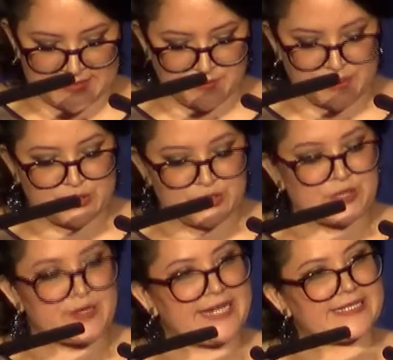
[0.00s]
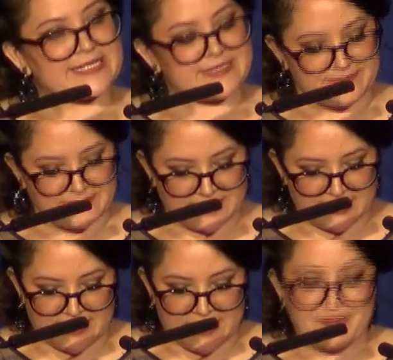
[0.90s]
with good grades.
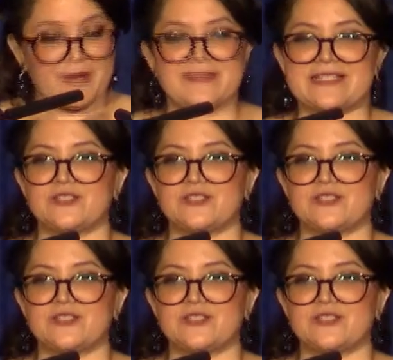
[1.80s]
But Ms.